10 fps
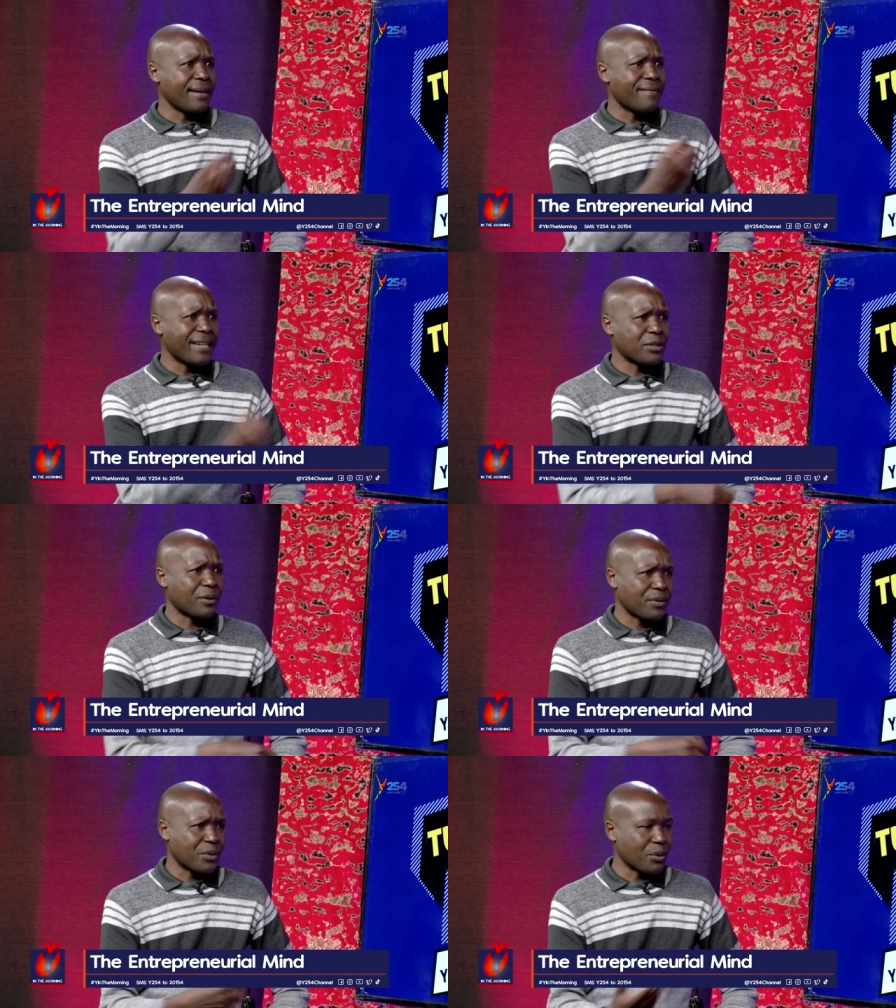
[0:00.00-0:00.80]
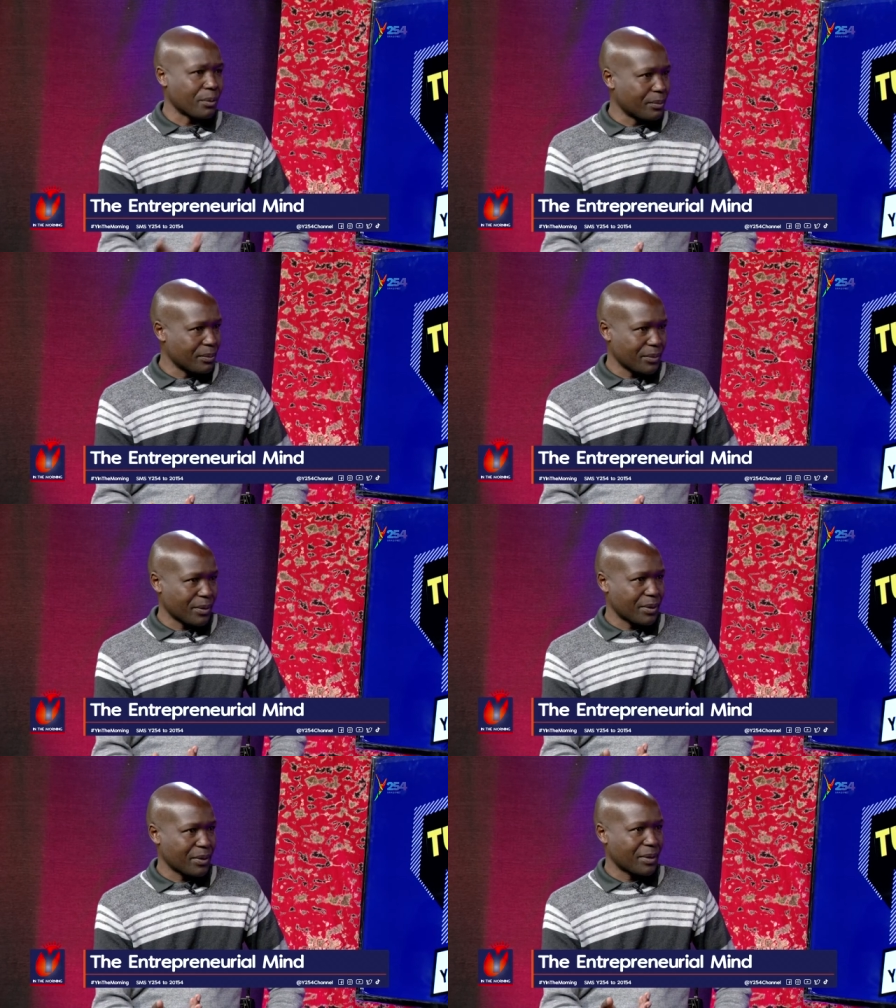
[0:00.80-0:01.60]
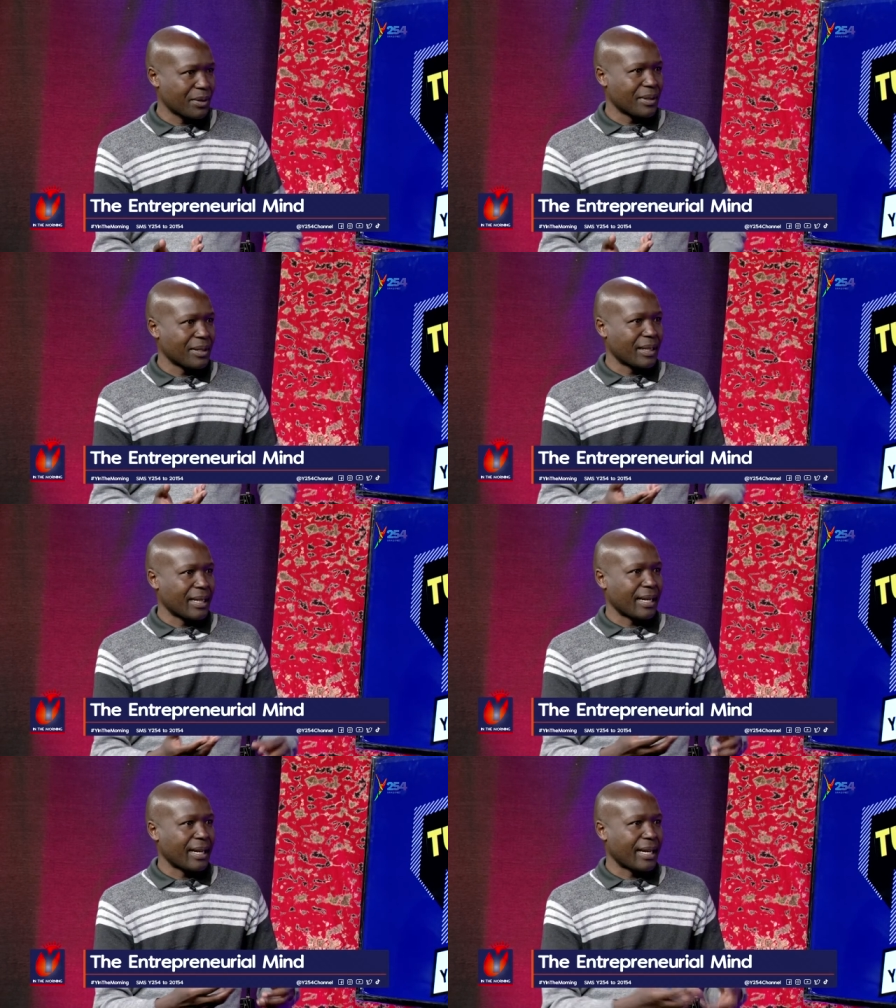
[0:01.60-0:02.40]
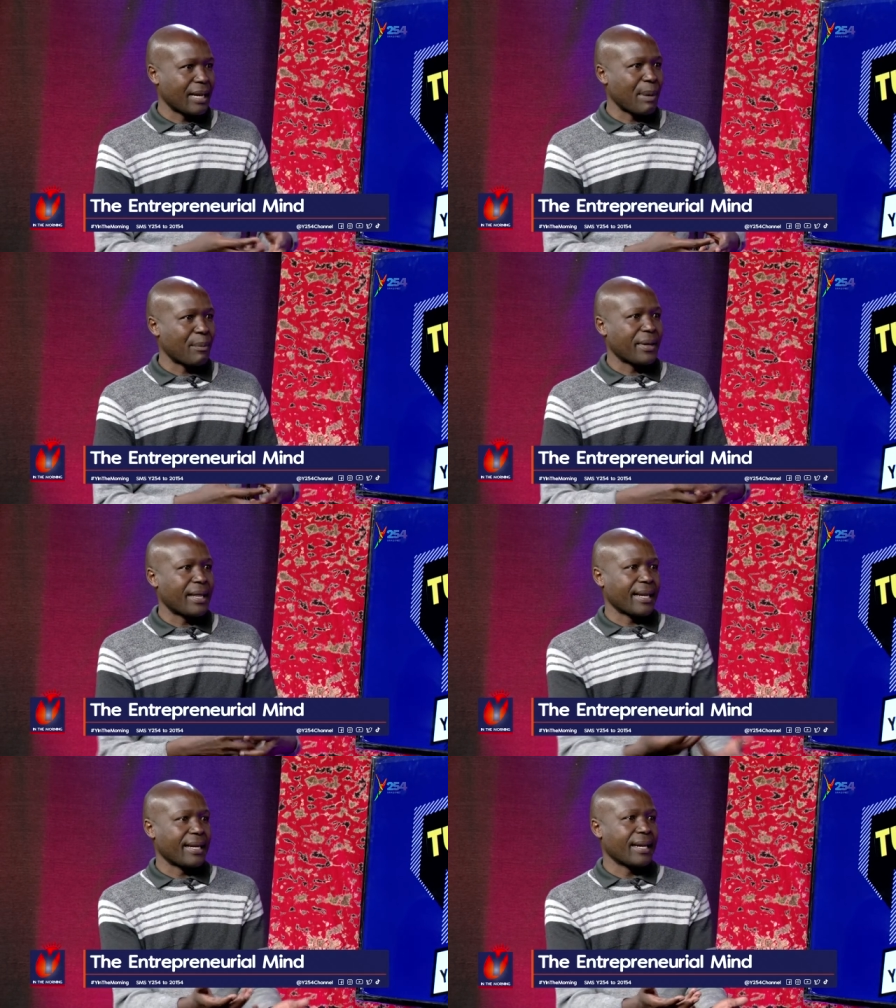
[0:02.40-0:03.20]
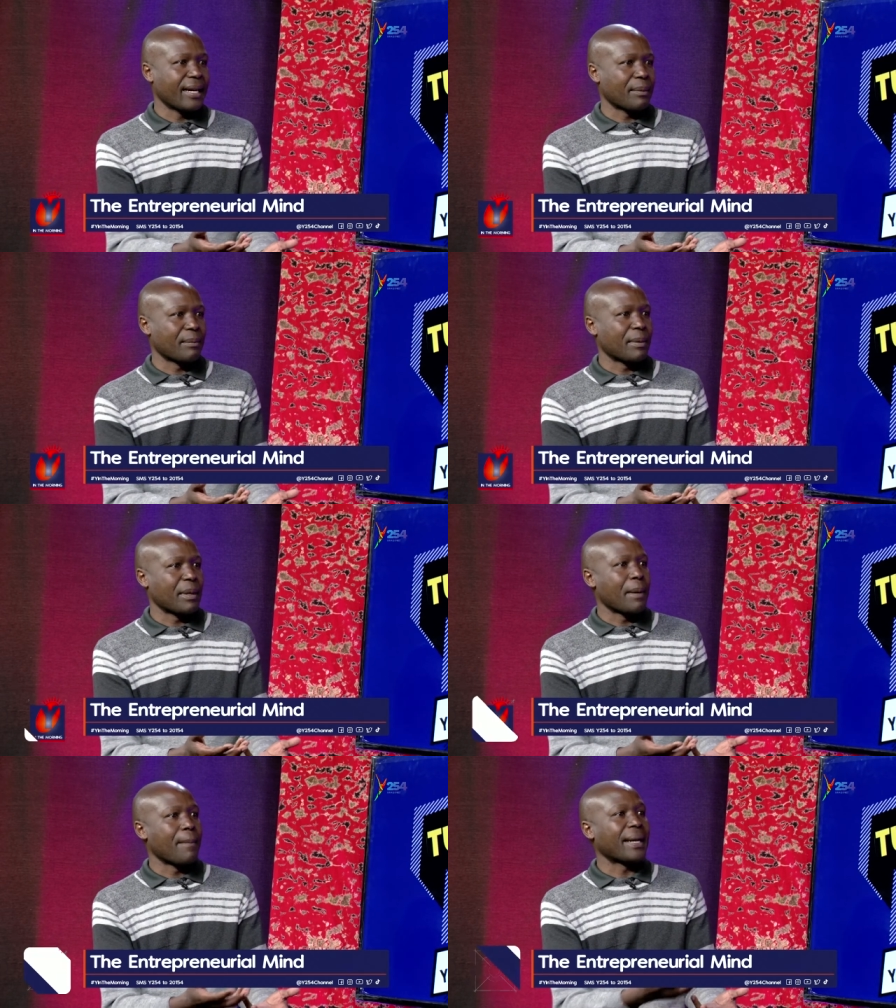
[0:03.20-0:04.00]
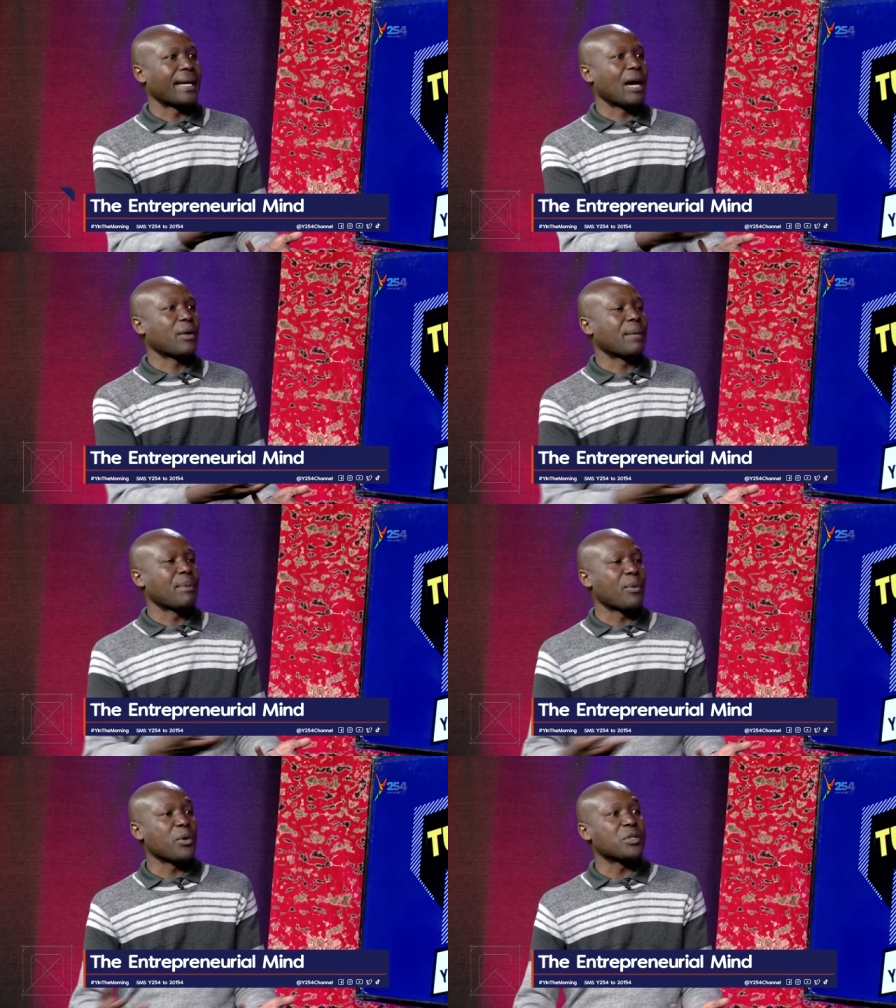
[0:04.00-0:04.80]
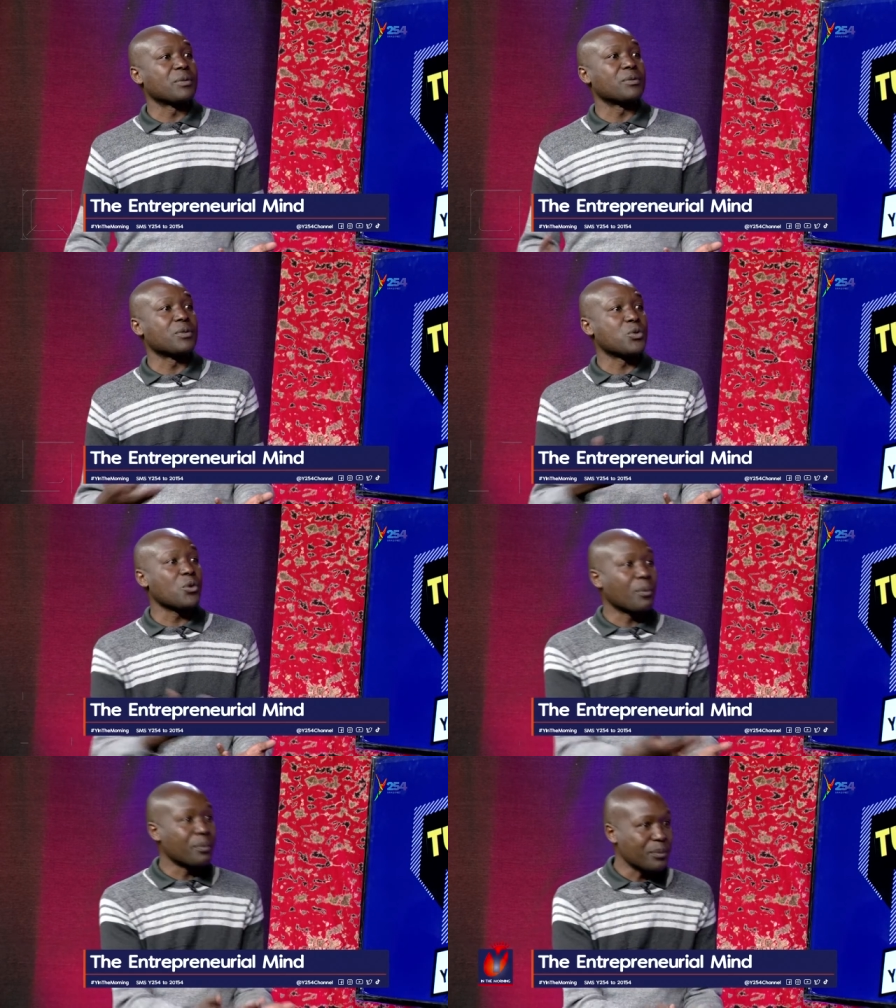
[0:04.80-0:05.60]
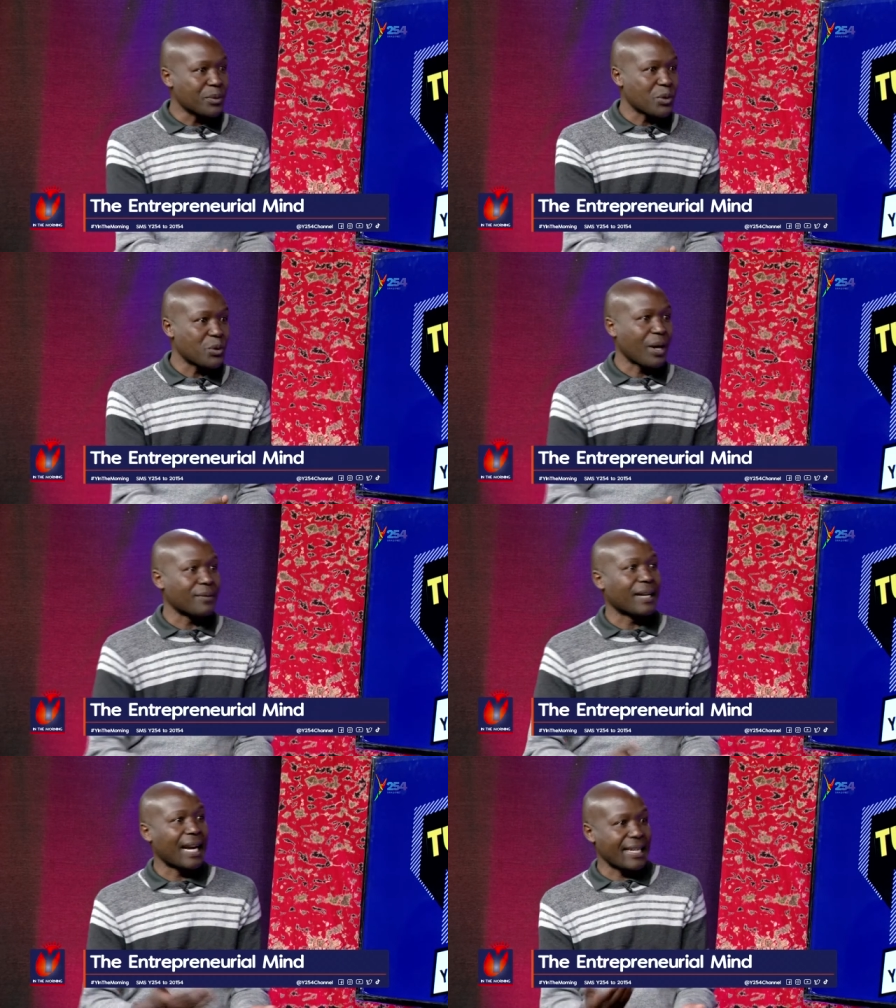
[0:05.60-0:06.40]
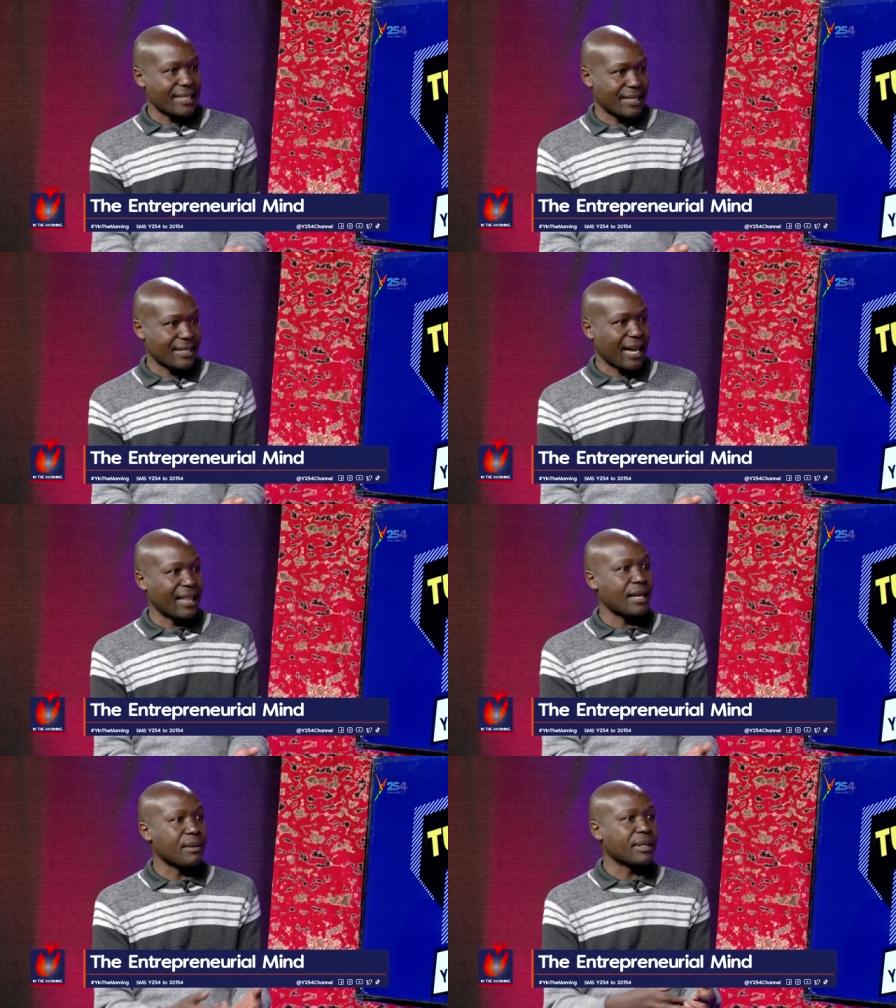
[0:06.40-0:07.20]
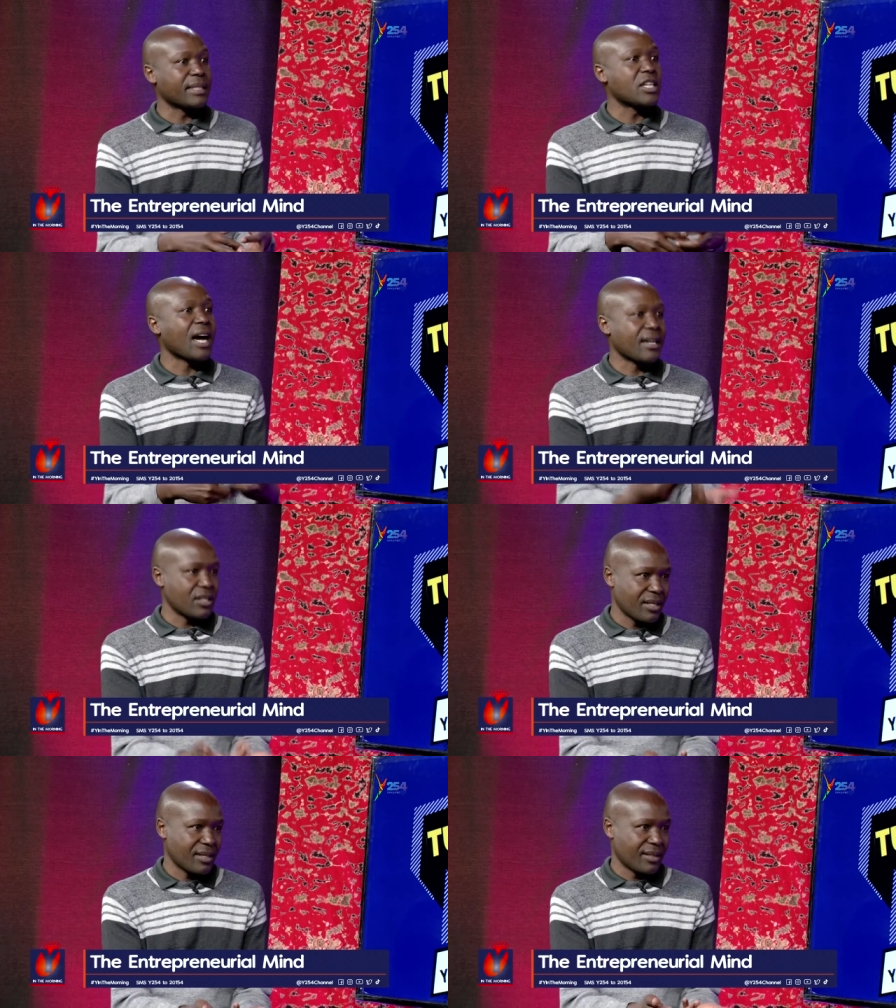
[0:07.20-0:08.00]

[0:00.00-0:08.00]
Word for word: The inventor of Zoom came up with the idea, but now there are people using Zoom to have classes, and they charge,